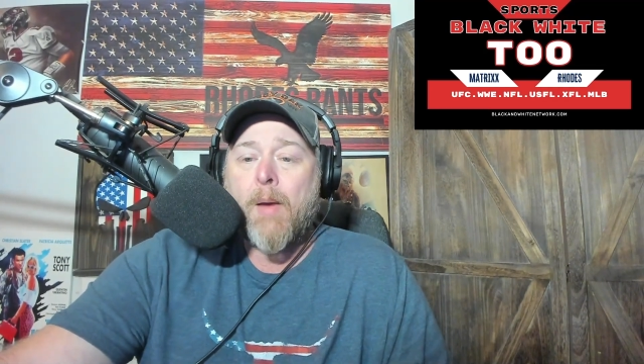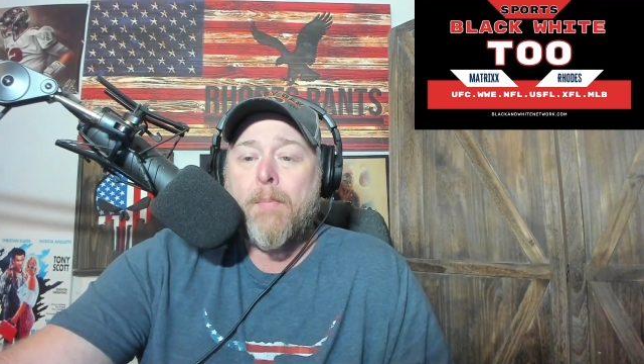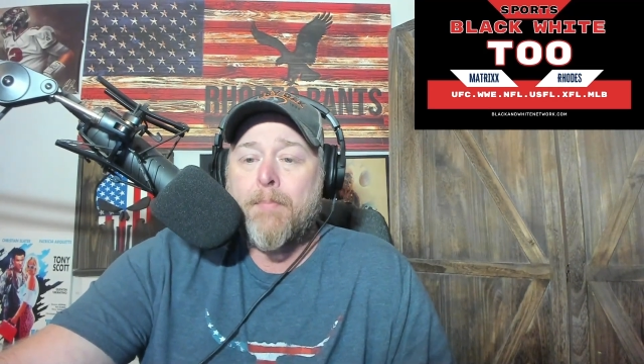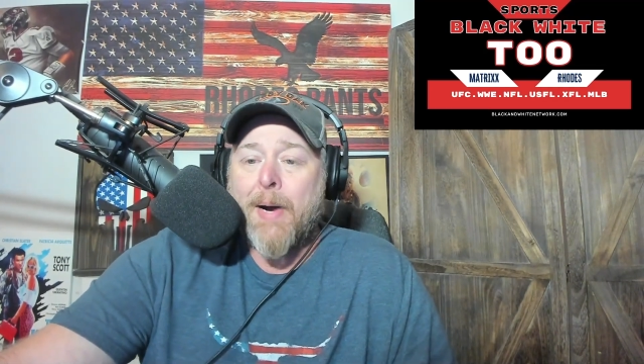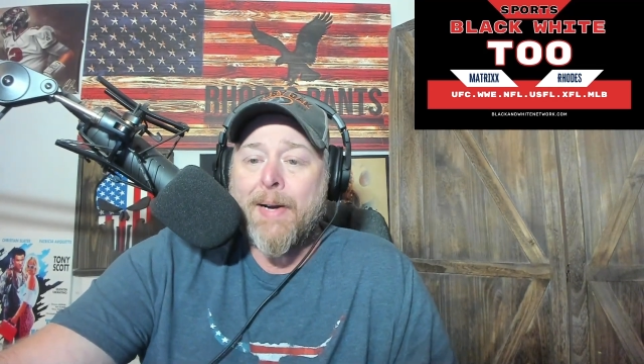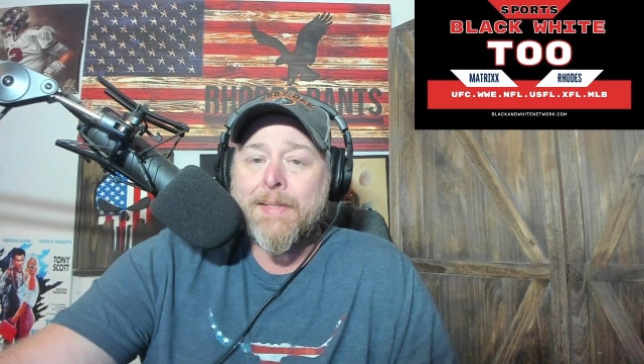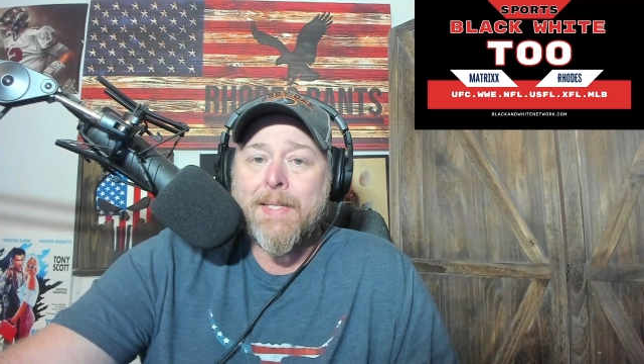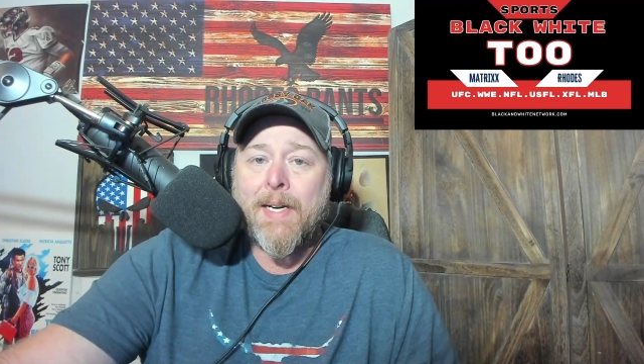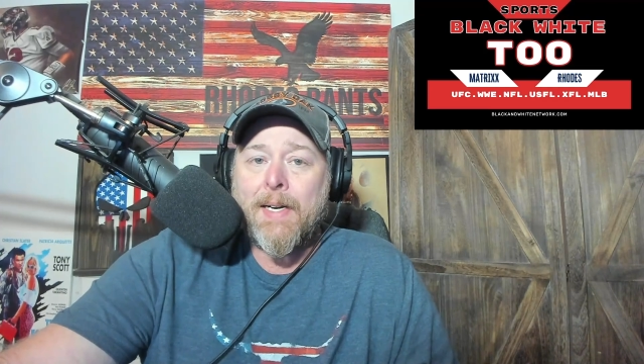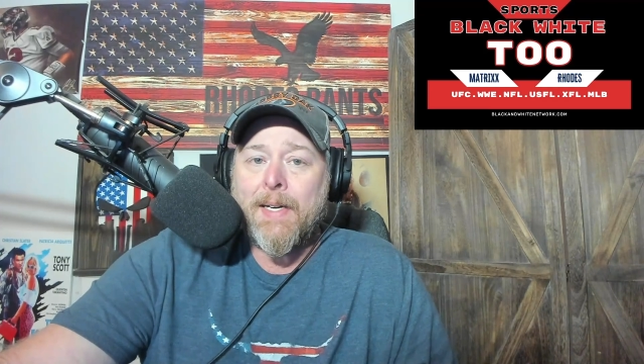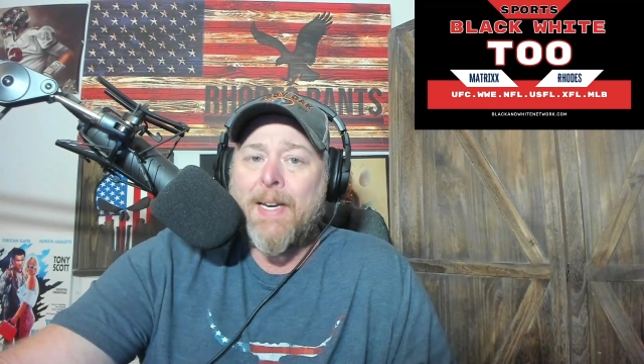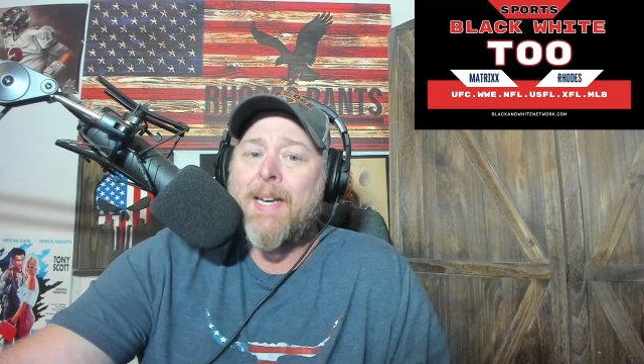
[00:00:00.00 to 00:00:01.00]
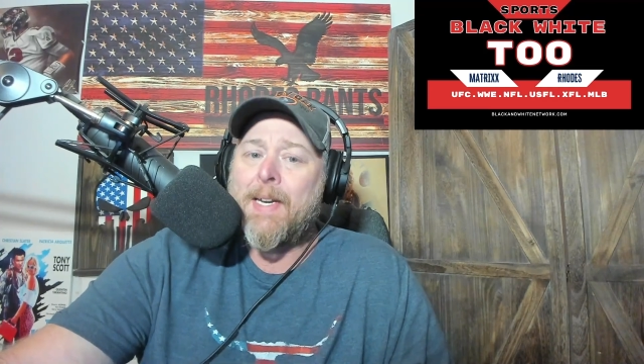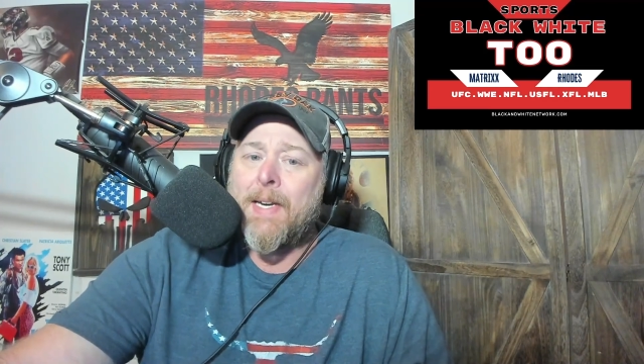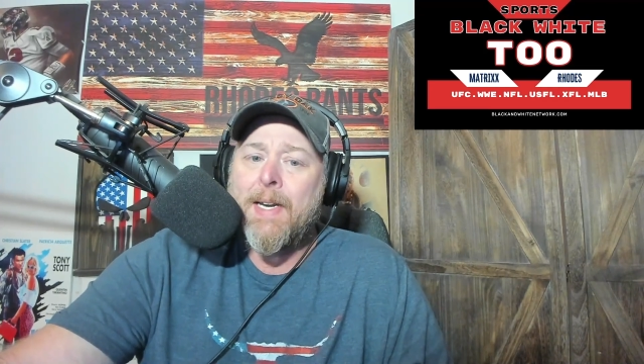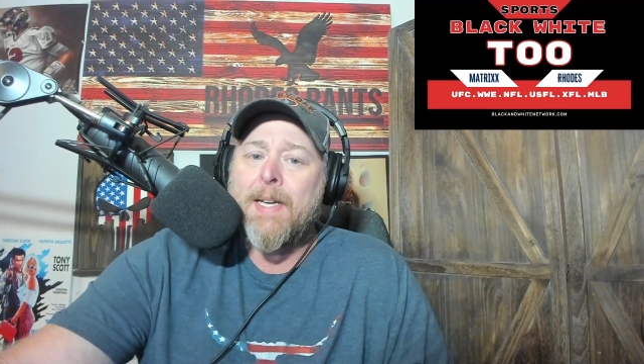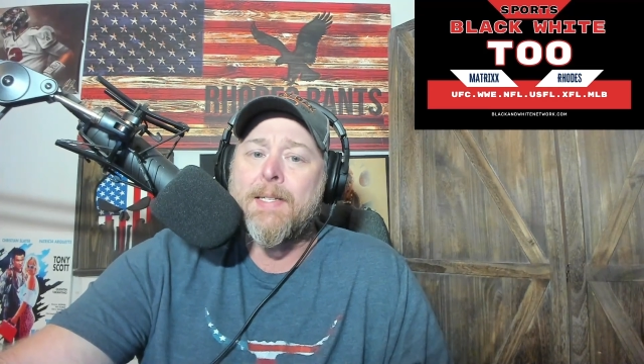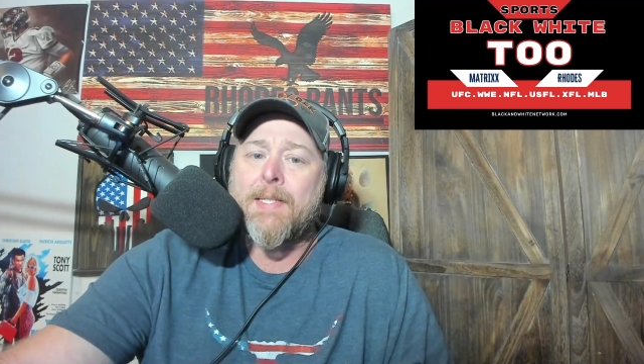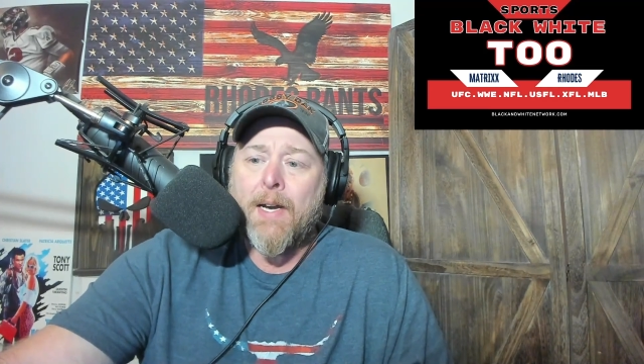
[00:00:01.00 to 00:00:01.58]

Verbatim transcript: but uh, he is